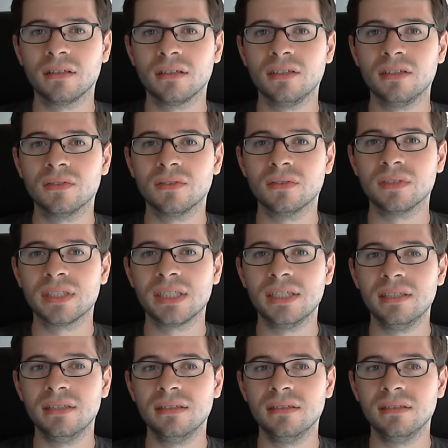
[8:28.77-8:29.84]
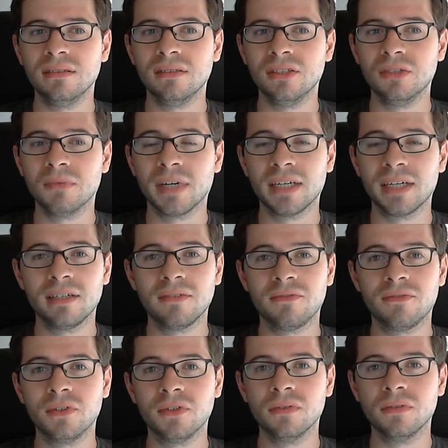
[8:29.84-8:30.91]
You'll see,
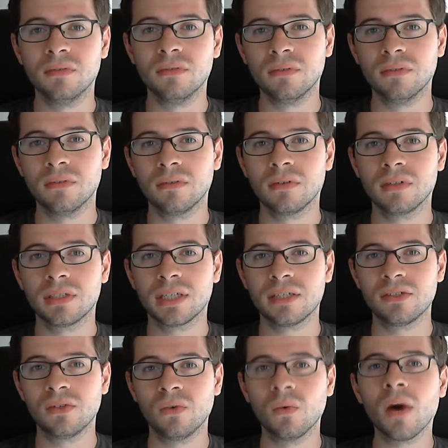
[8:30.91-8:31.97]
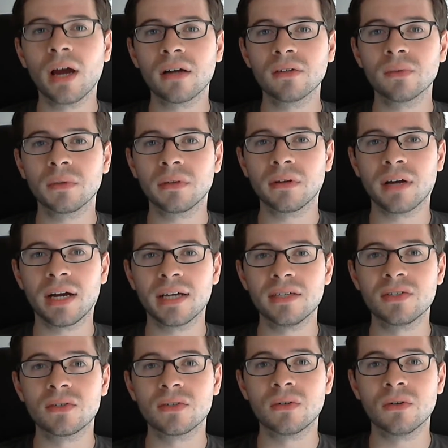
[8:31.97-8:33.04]
if you tend to wild with your
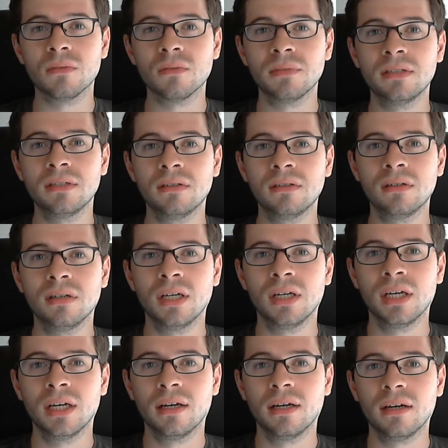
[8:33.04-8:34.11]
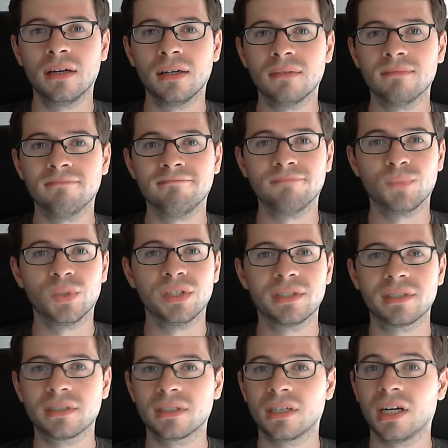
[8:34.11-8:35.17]
eyes open,
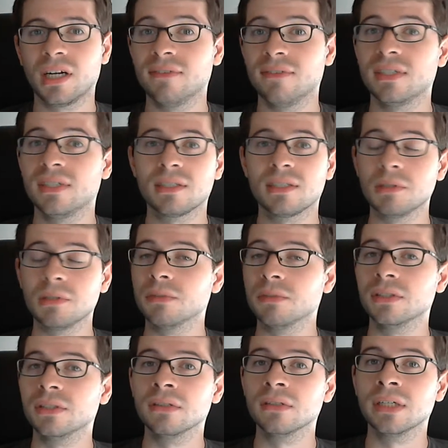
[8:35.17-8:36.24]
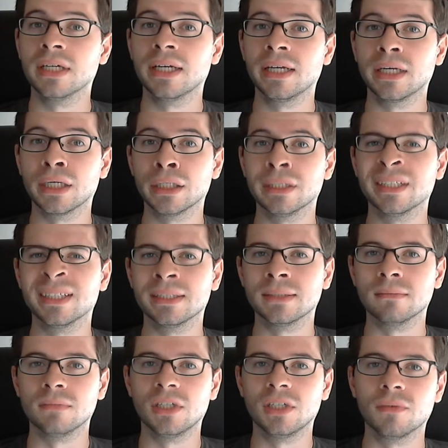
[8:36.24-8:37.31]
which I've seen some people do, and
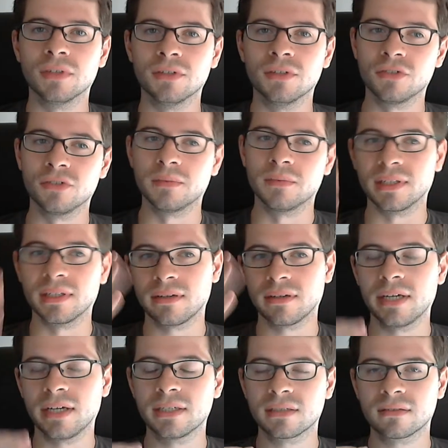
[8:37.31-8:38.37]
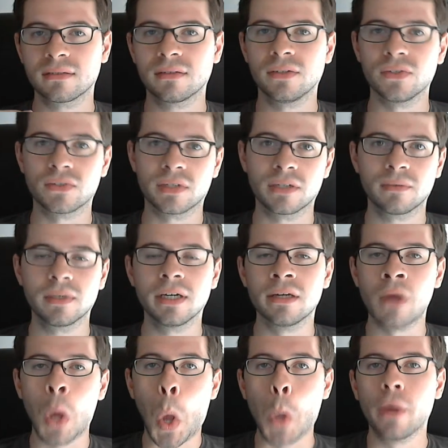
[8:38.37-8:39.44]
when they're dreaming, their eyes close right away.
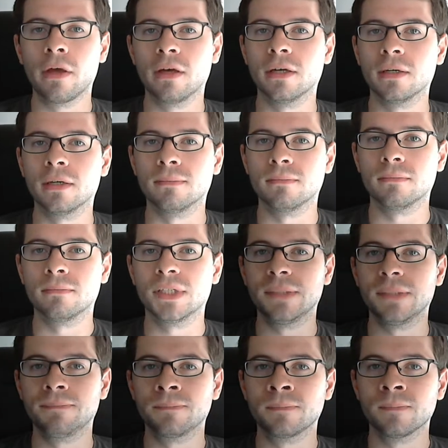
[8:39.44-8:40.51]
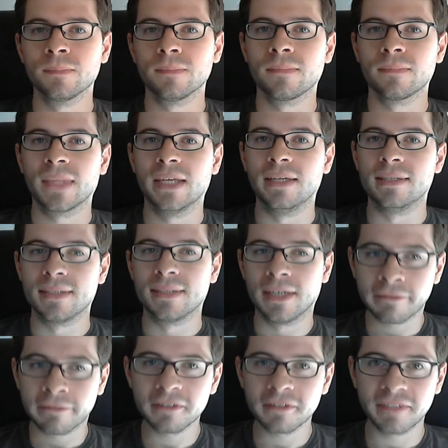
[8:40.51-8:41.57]
But it's
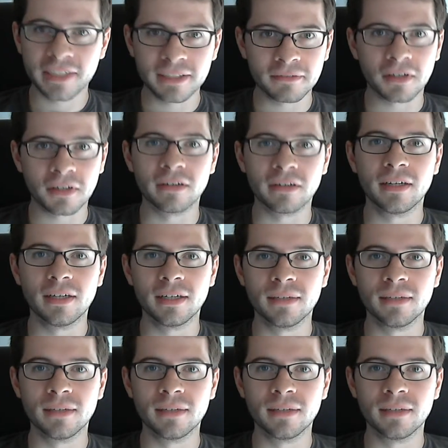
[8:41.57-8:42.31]
not for the faint of heart.